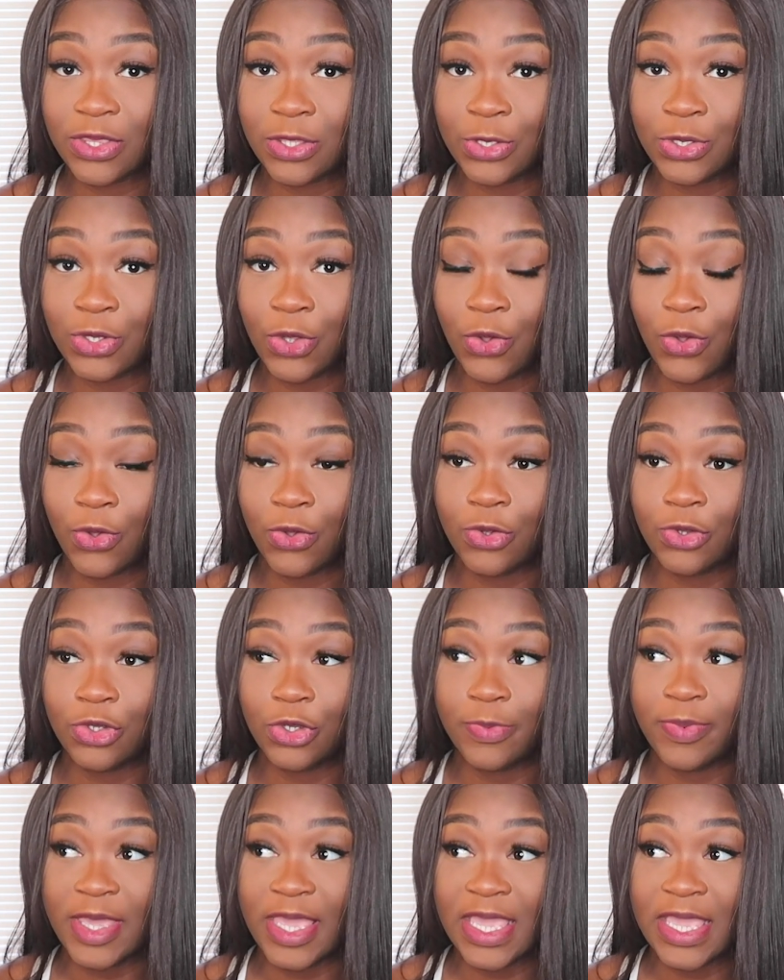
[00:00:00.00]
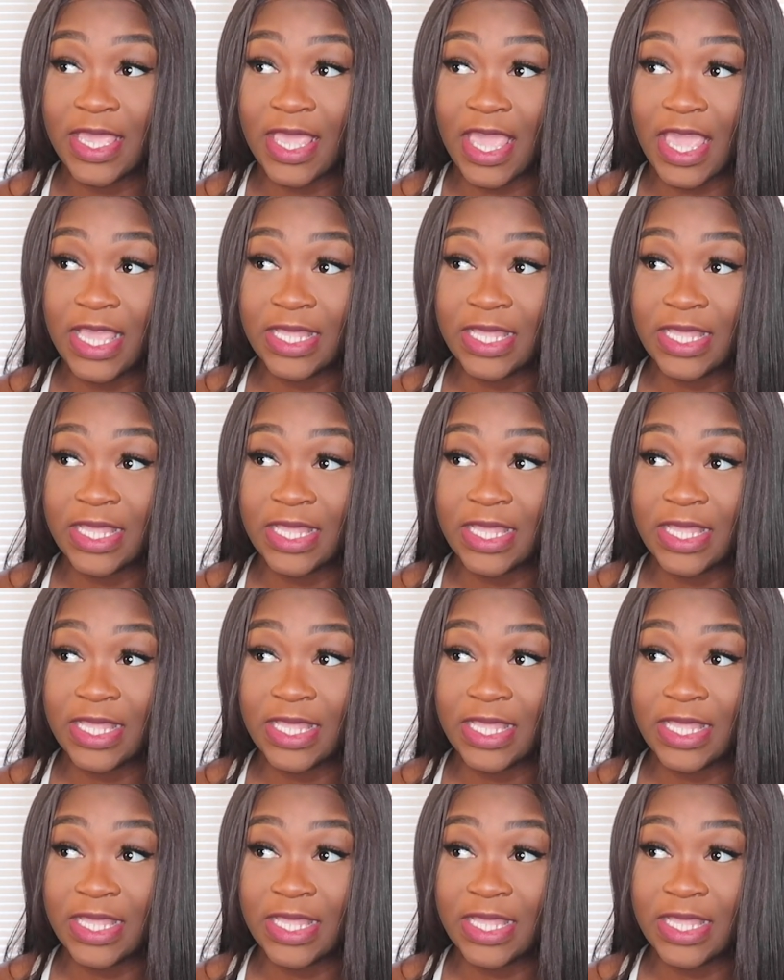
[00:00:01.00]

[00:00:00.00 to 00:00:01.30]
So you're paying